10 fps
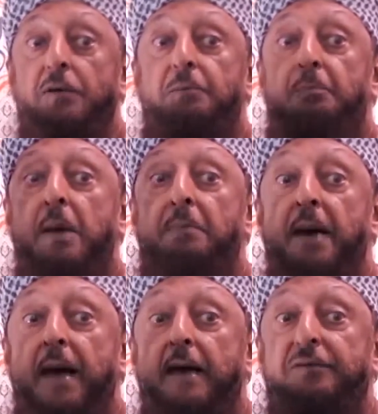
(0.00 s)
was
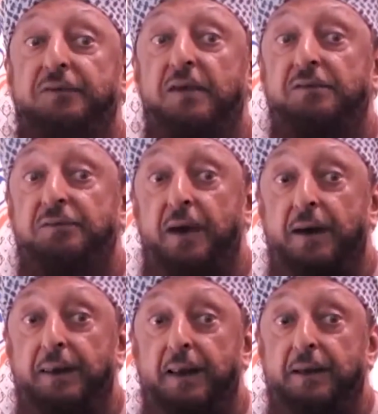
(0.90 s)
prepared since
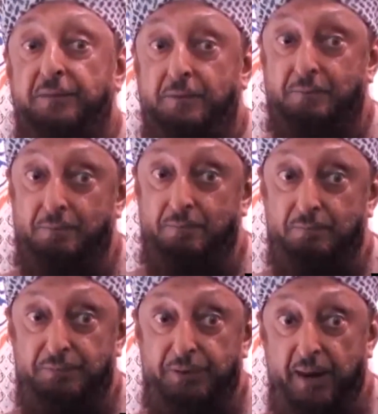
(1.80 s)
9/11.
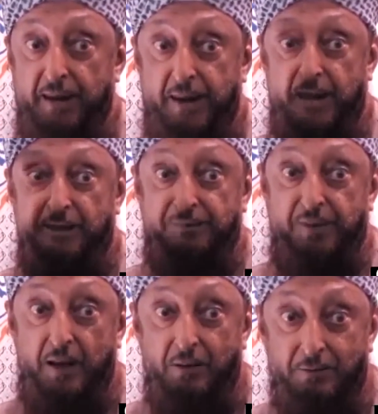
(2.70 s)
10
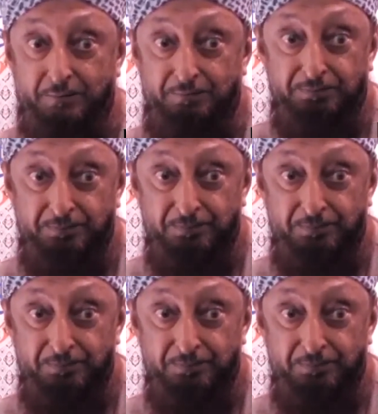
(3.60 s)
years now.